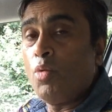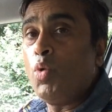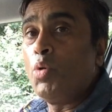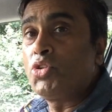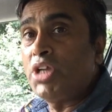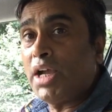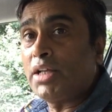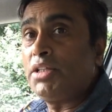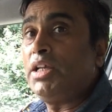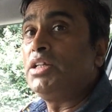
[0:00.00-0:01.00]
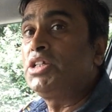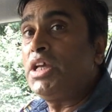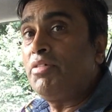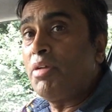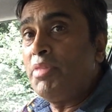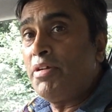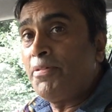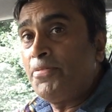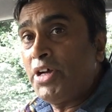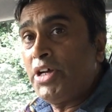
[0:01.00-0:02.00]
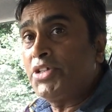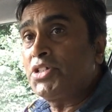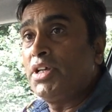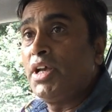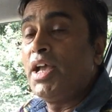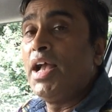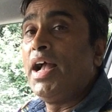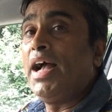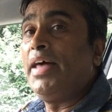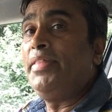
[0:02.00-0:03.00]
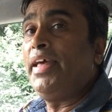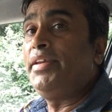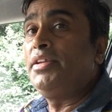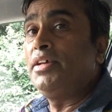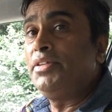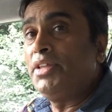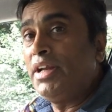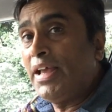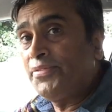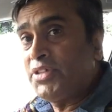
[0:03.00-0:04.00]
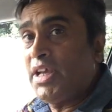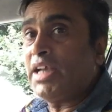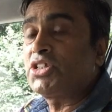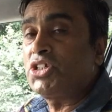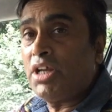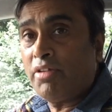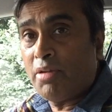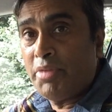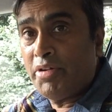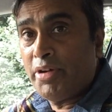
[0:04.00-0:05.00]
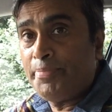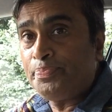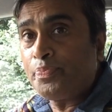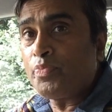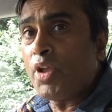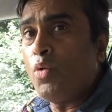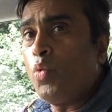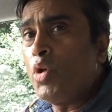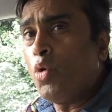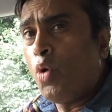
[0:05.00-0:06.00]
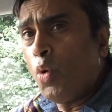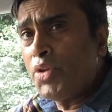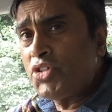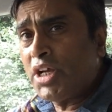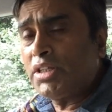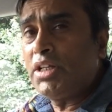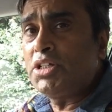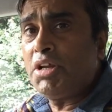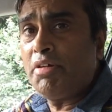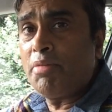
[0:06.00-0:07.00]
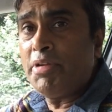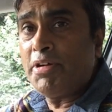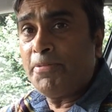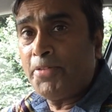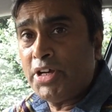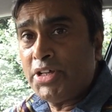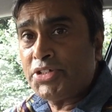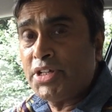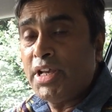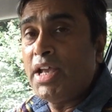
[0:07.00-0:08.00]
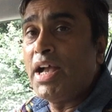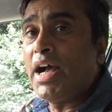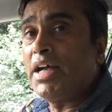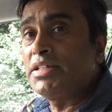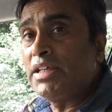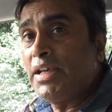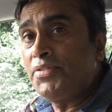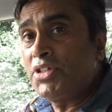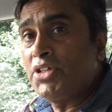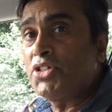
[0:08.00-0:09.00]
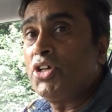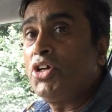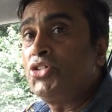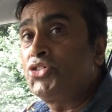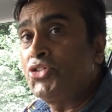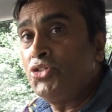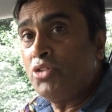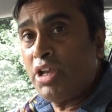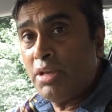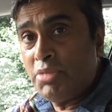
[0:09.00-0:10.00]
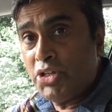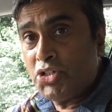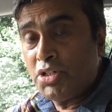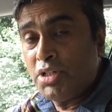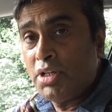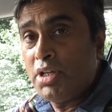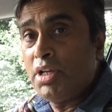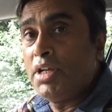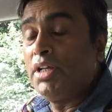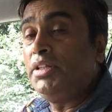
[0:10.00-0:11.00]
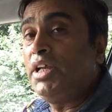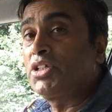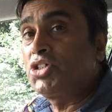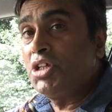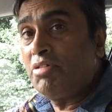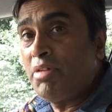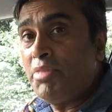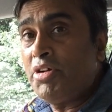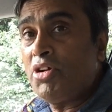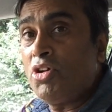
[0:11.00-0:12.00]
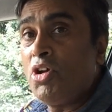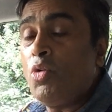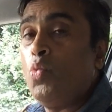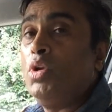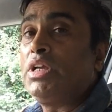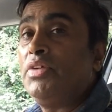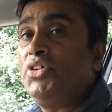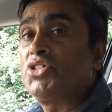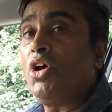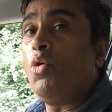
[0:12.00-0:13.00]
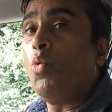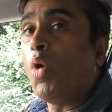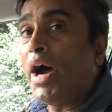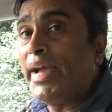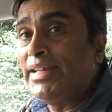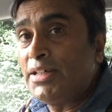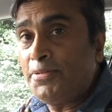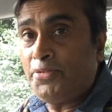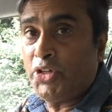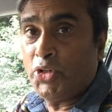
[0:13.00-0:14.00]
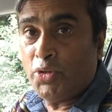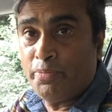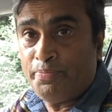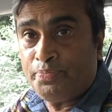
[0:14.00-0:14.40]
We'll check the interior mirror first and then the left exterior mirror. We always check the interior mirror first as it gives us a true image. The exterior mirror will give us a wider view.